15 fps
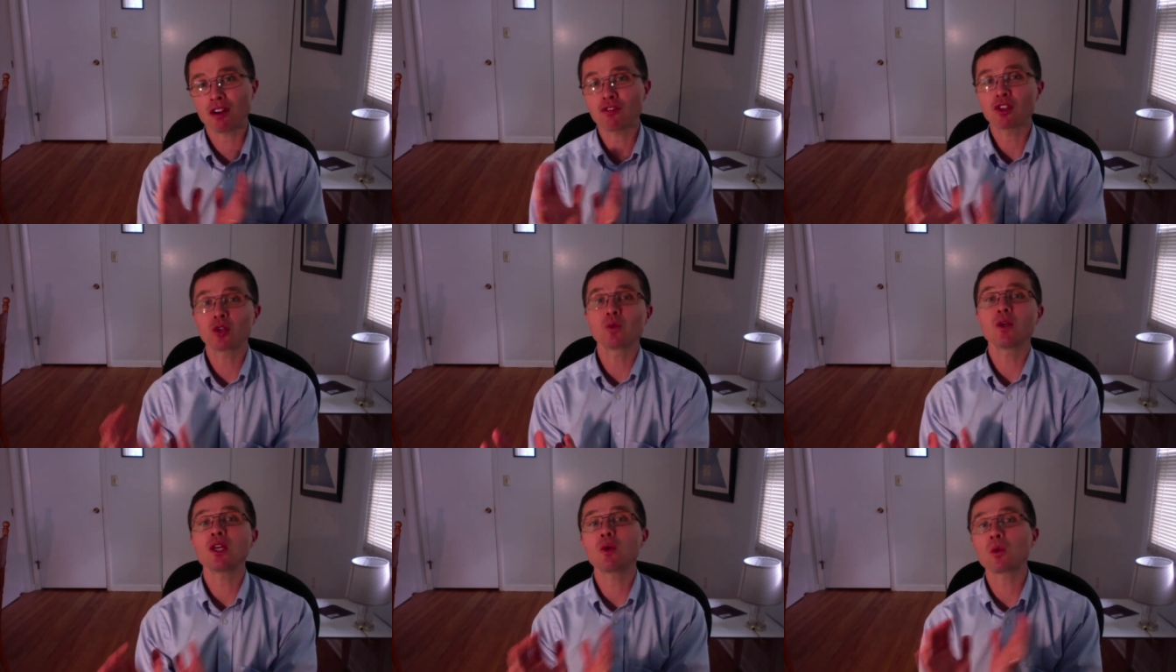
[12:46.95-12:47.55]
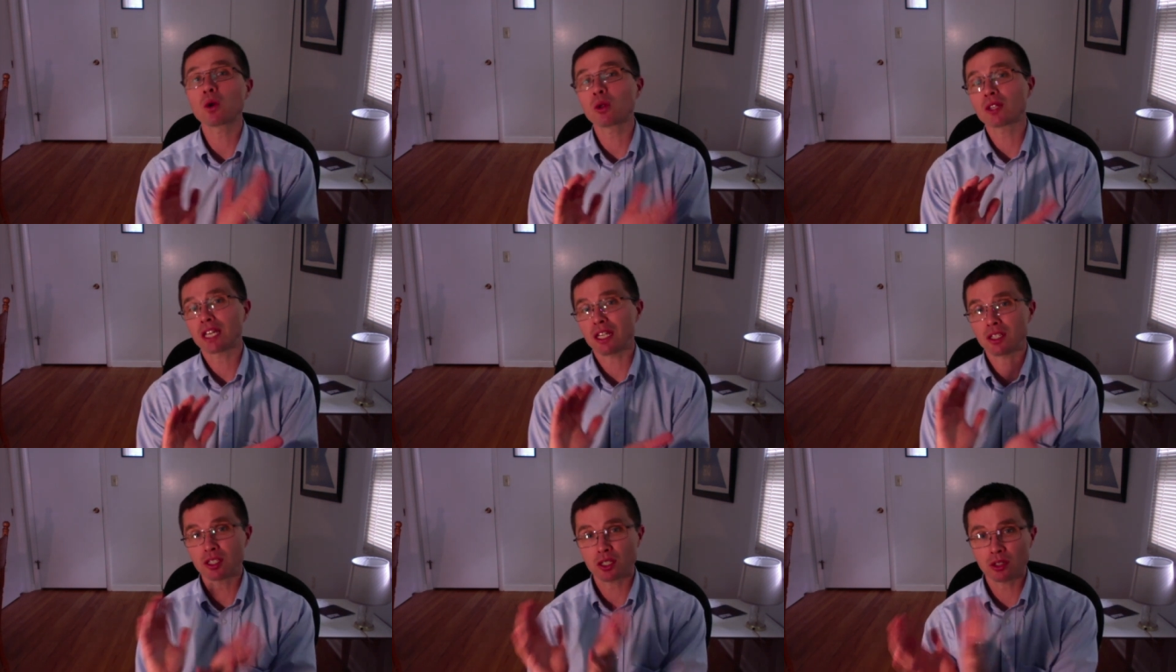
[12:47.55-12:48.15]
of the Greek world
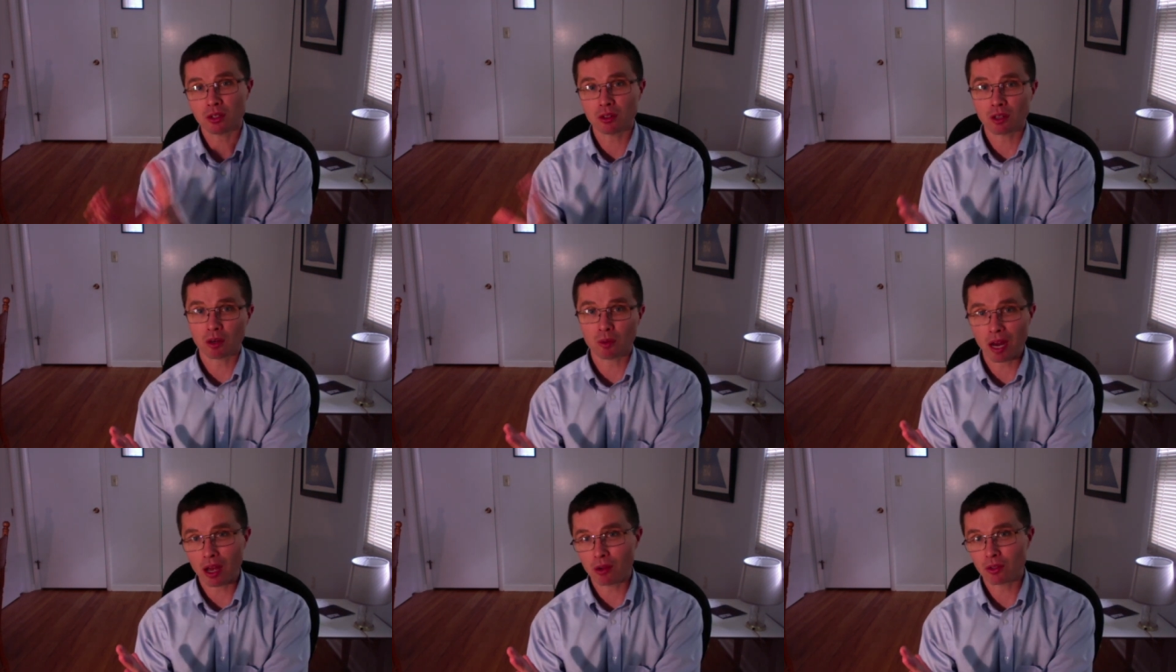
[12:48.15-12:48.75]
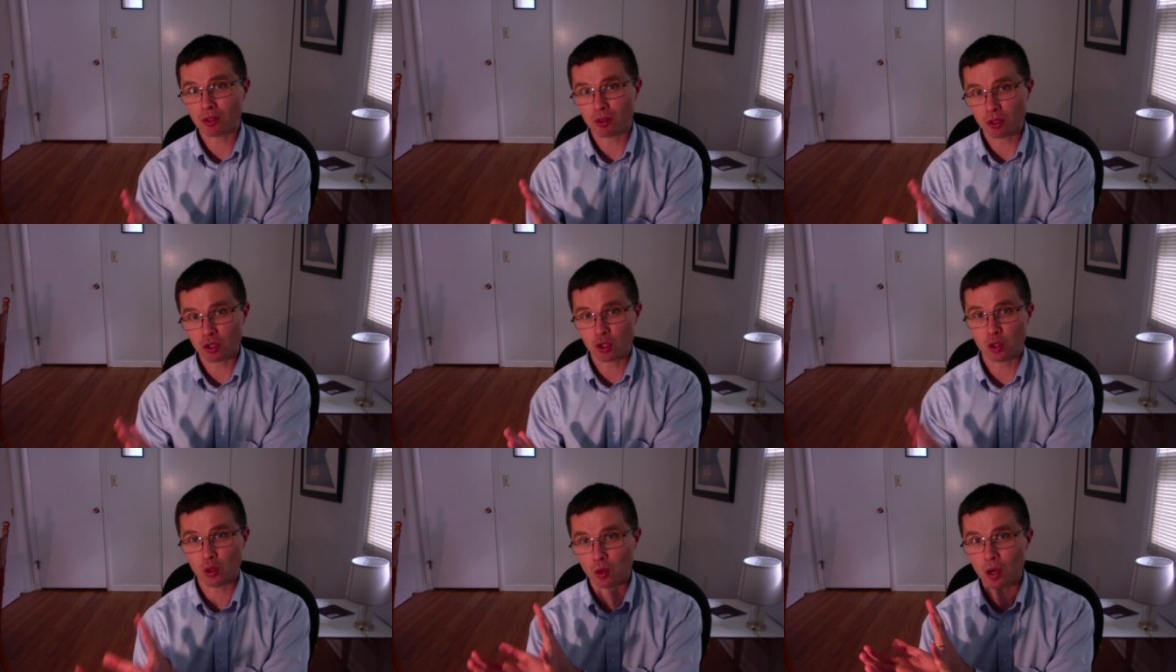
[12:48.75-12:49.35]
until around the
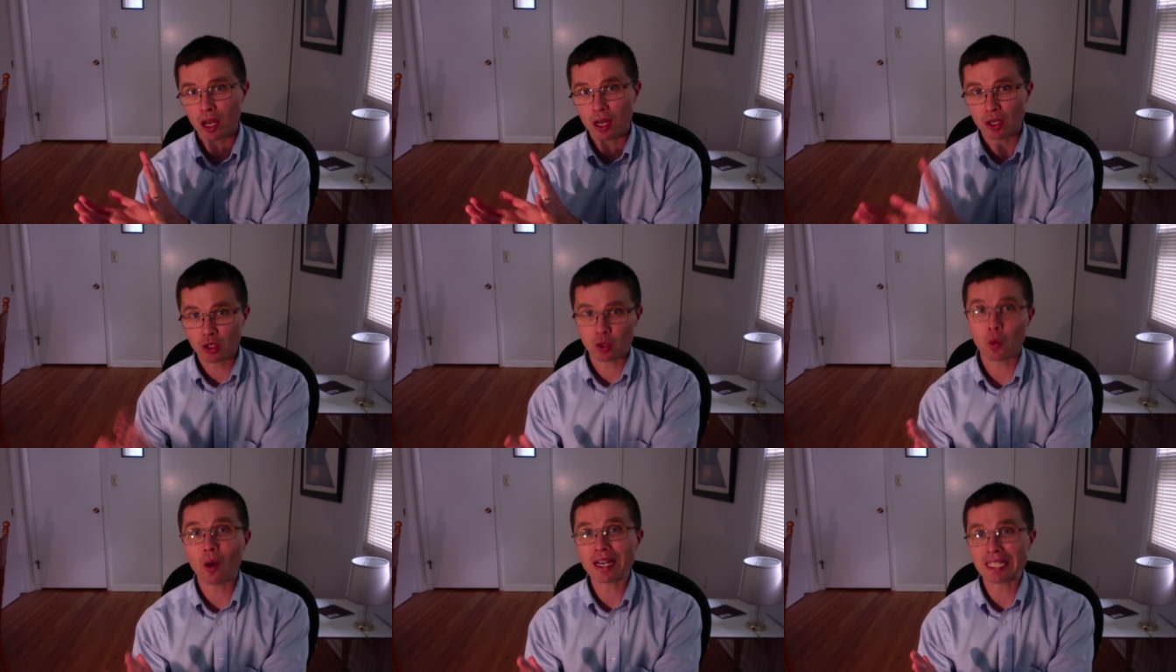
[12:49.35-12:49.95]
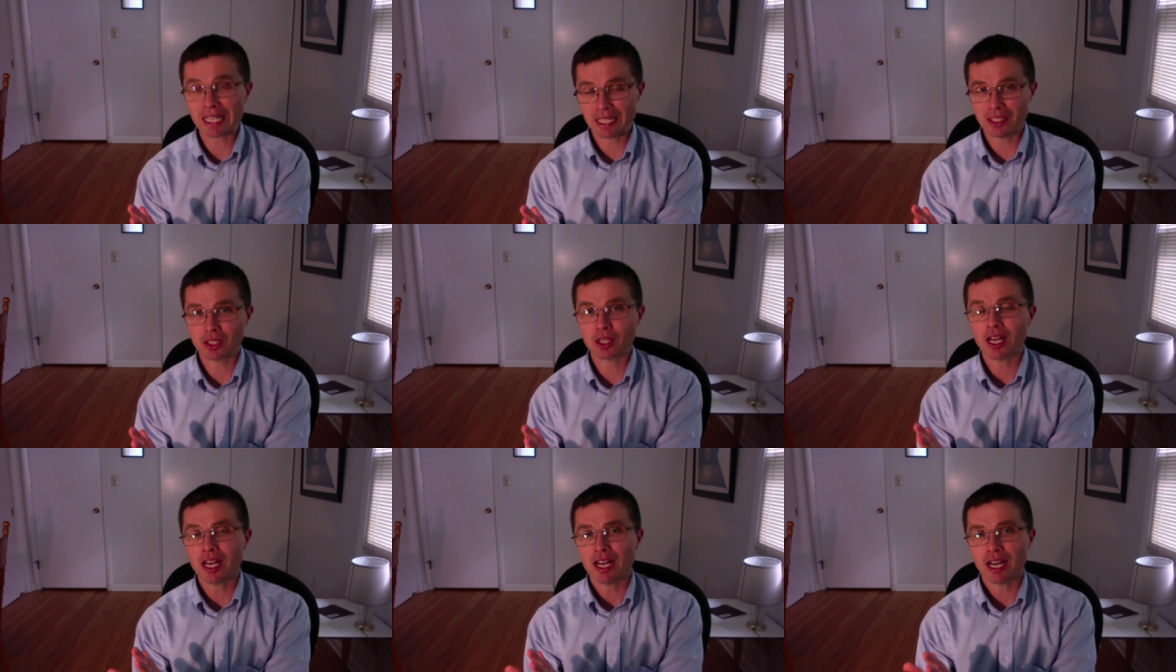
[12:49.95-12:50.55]

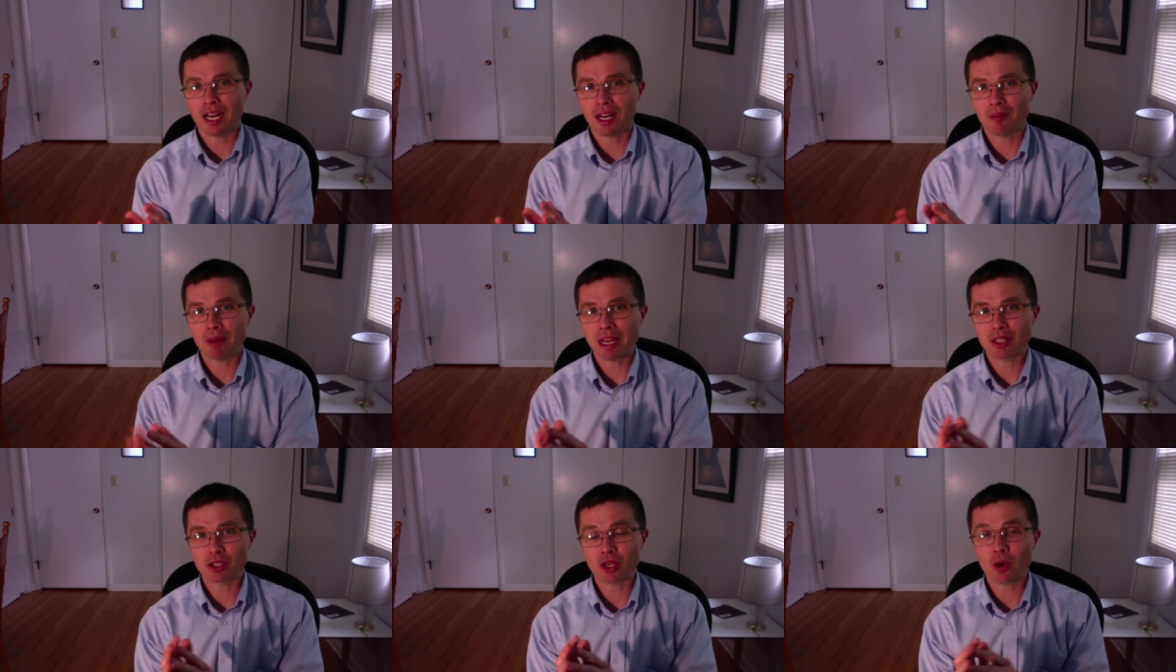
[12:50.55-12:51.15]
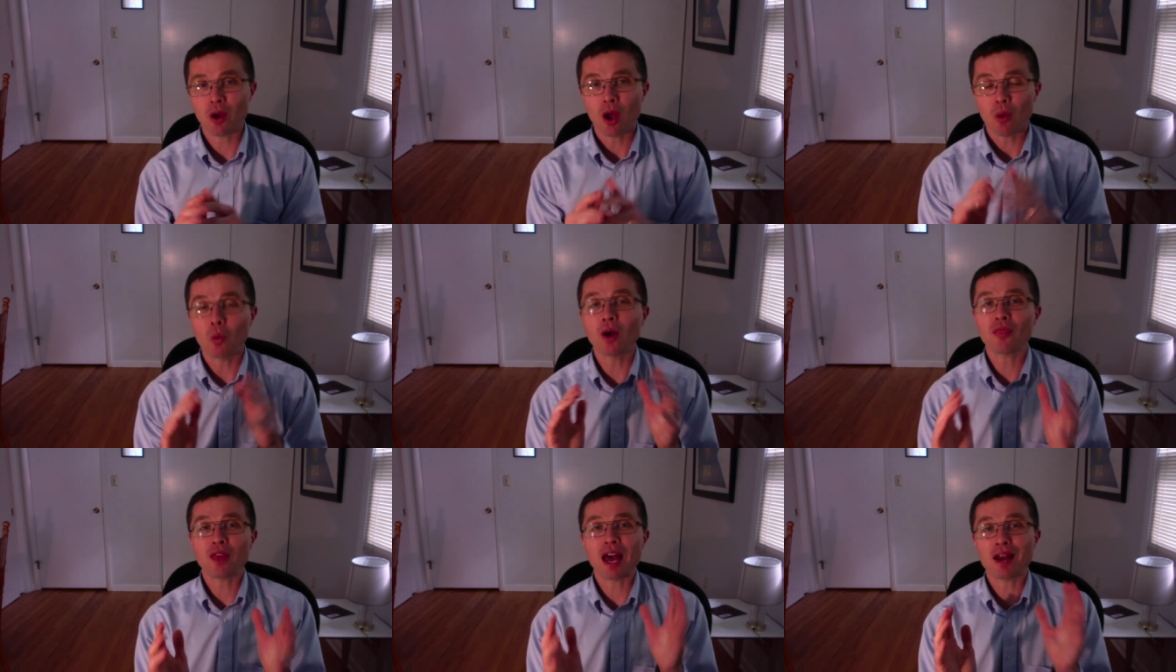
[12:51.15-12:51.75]
220s. And so
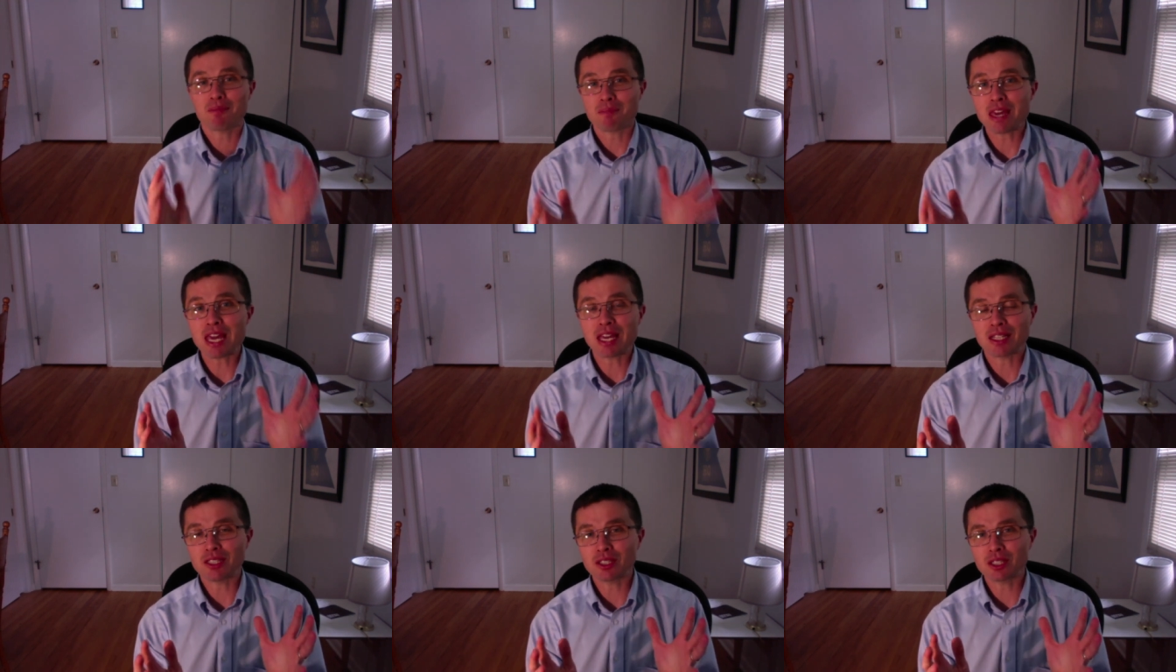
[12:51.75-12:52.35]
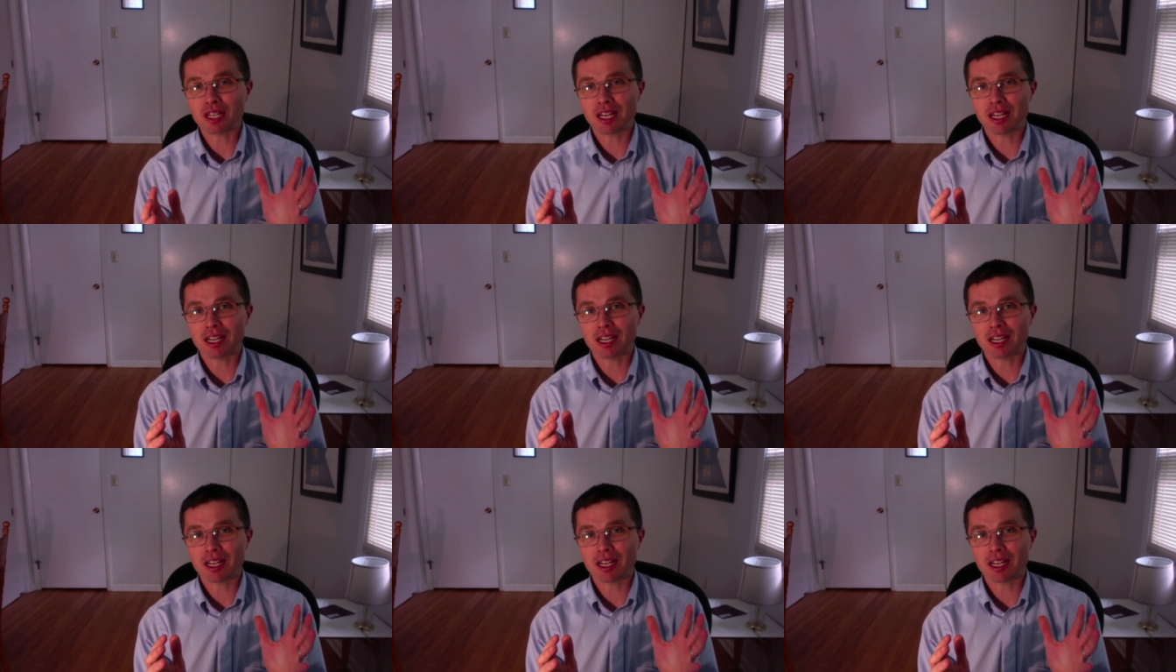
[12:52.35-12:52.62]
what that means